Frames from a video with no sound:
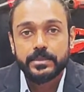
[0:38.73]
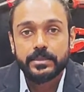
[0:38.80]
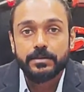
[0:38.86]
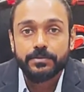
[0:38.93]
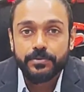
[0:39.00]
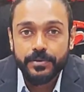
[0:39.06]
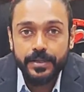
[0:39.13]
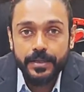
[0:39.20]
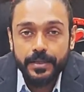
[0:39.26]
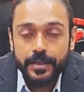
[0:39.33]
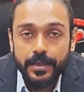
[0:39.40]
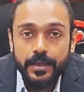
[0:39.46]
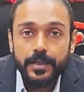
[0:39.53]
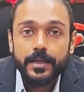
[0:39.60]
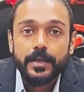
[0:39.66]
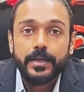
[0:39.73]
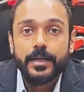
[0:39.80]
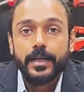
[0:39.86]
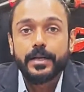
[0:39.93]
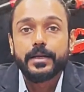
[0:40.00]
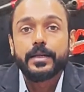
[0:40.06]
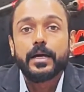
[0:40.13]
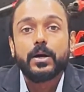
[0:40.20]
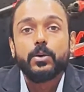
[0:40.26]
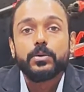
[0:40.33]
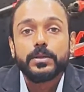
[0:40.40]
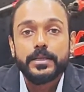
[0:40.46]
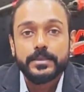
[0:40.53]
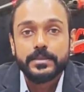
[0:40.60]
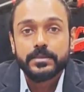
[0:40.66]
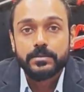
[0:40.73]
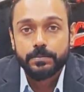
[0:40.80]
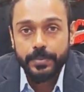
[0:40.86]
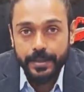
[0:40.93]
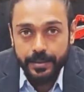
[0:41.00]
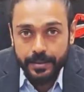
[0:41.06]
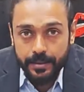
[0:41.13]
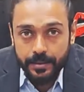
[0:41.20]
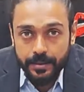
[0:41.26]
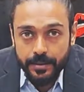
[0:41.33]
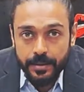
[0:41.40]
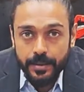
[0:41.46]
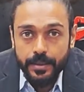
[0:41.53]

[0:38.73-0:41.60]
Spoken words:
different and how this is better